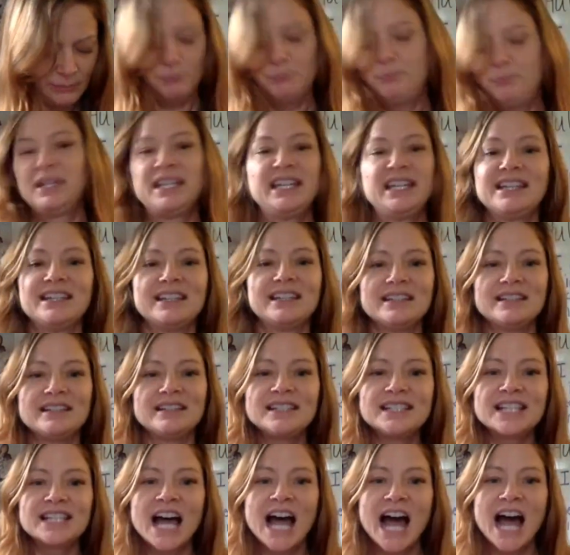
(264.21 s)

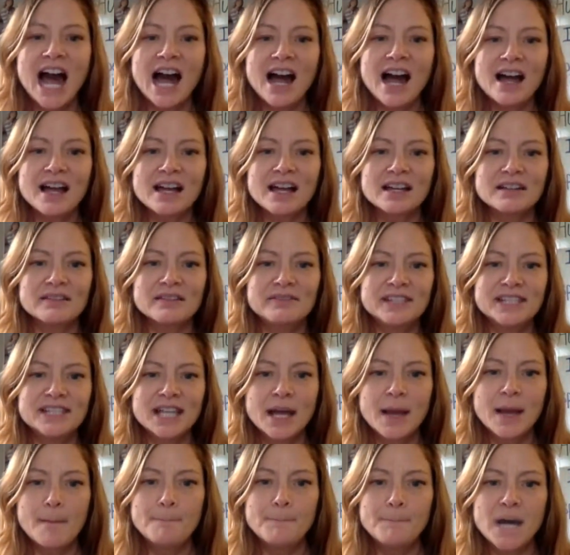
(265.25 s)
Bees hives
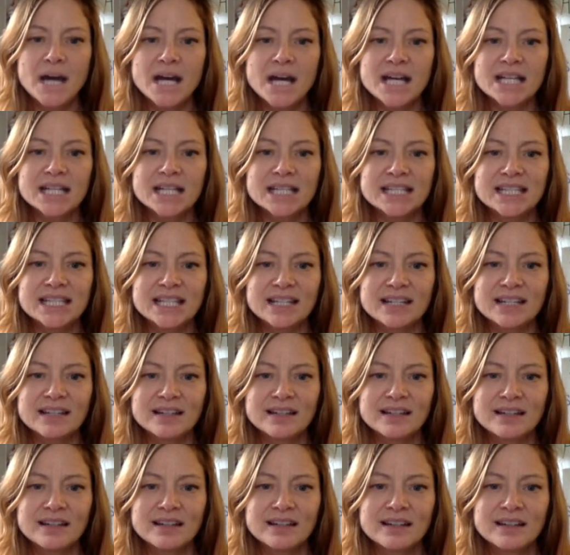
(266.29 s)
buzz.
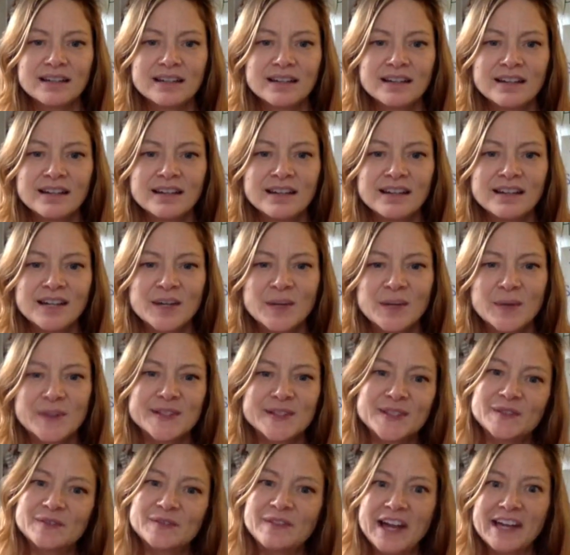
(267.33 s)
What's
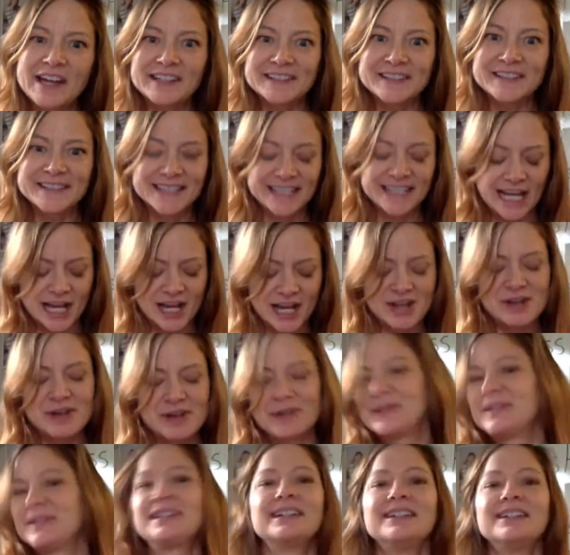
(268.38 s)
the final
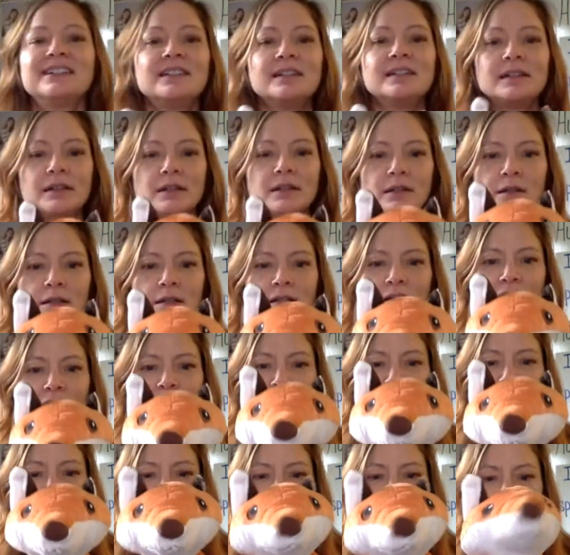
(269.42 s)
sound?
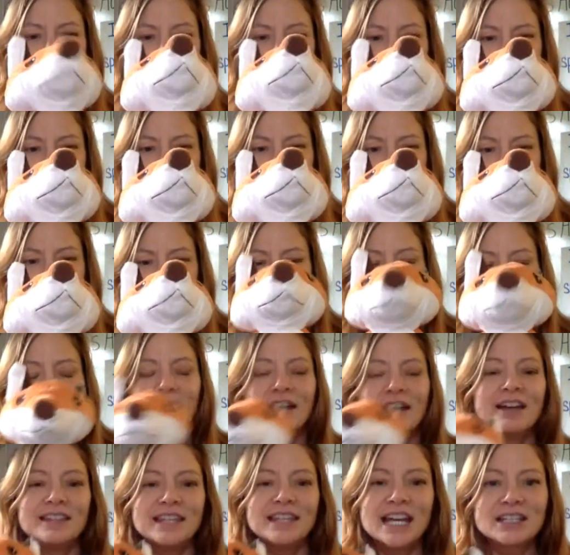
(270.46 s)

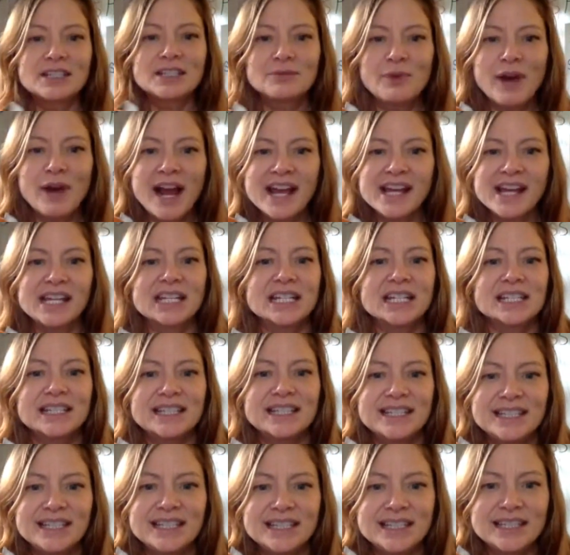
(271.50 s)
That's right.
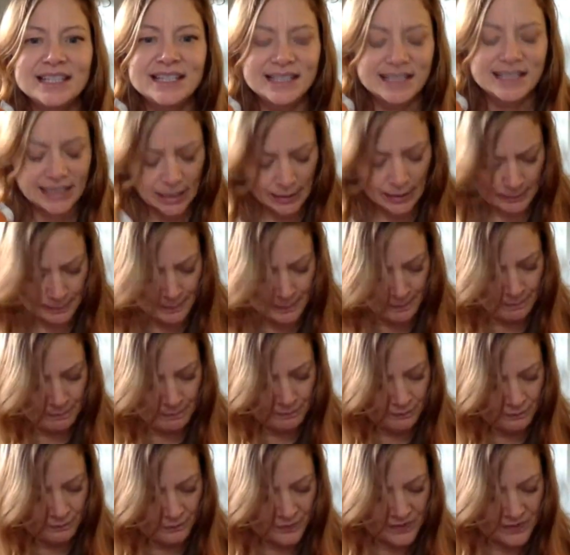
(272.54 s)

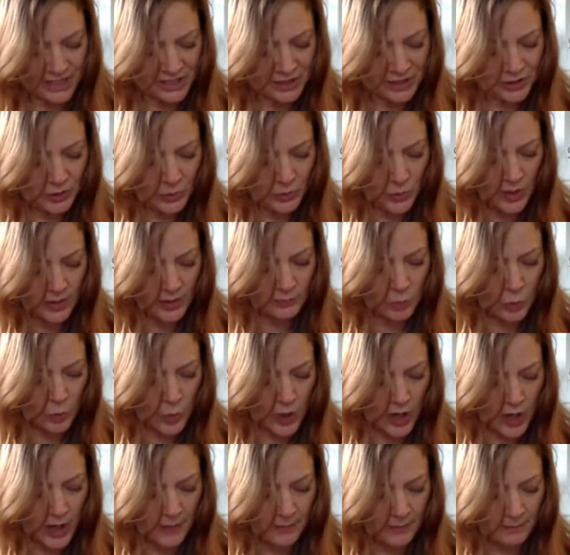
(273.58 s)
Let's do one
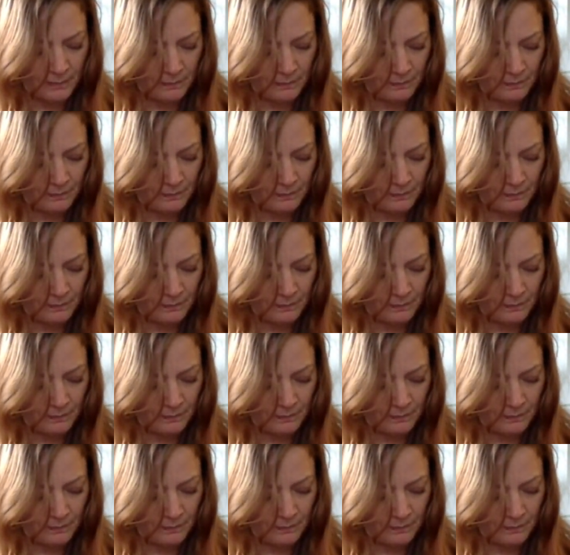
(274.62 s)
more.